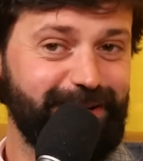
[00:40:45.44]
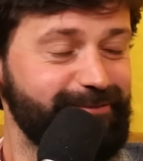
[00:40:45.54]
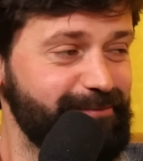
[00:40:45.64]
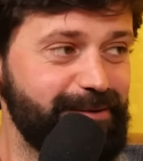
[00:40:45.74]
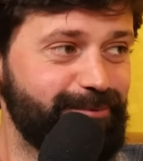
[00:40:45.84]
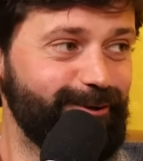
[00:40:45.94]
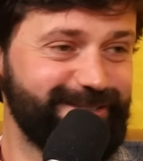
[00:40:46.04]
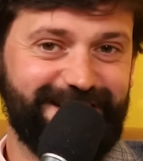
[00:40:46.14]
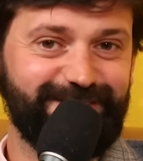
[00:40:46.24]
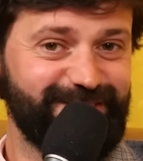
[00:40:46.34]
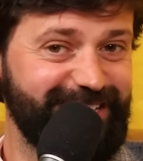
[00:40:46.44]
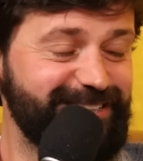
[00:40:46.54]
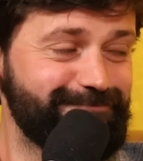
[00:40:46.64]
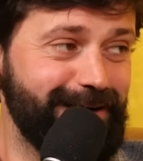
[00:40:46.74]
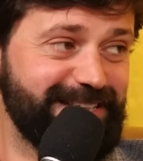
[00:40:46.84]
there's been a 3-minute pause and then they just hear
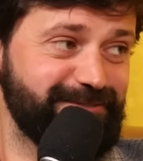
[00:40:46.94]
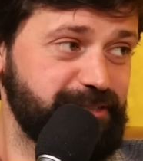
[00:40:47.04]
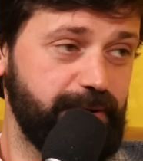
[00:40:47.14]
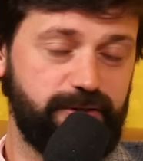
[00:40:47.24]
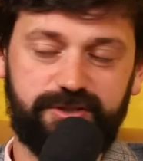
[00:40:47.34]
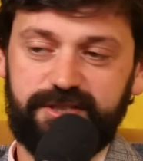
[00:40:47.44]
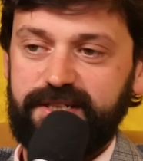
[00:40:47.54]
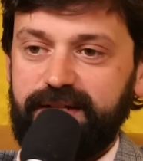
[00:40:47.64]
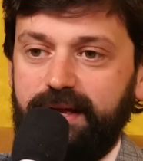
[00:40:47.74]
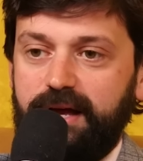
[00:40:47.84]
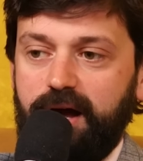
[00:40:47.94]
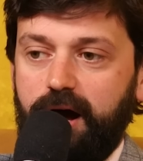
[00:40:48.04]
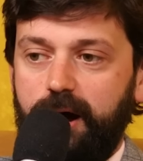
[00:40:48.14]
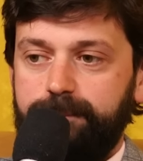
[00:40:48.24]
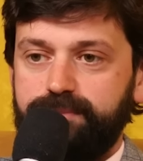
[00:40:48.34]
this massive explosion.
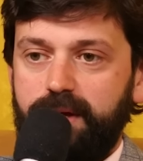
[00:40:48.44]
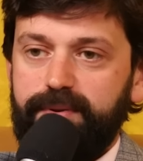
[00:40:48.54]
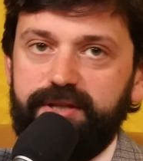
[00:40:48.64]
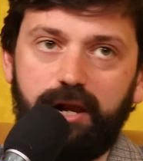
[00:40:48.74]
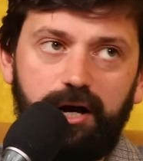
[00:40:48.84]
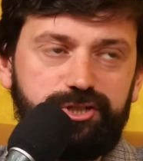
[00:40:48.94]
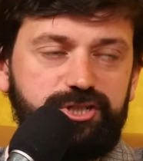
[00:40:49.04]
But the light